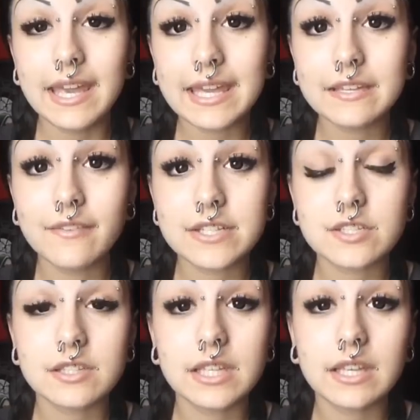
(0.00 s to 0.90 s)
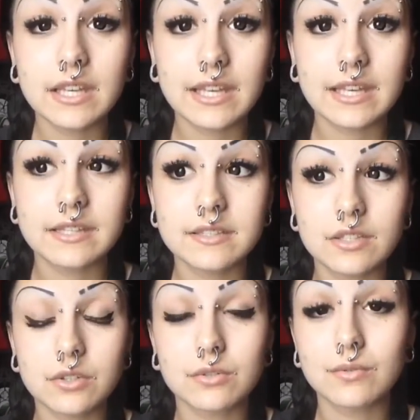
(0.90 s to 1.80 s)
and eventually it
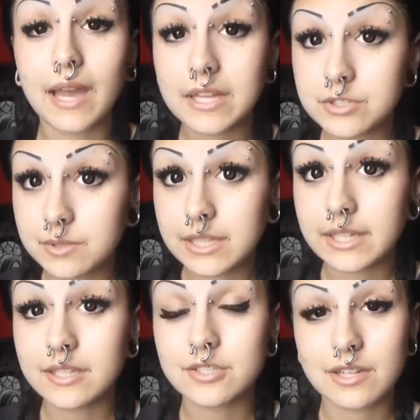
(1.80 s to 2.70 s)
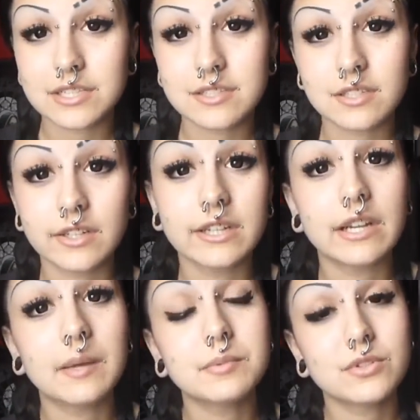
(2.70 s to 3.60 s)
gradually stretches your ear up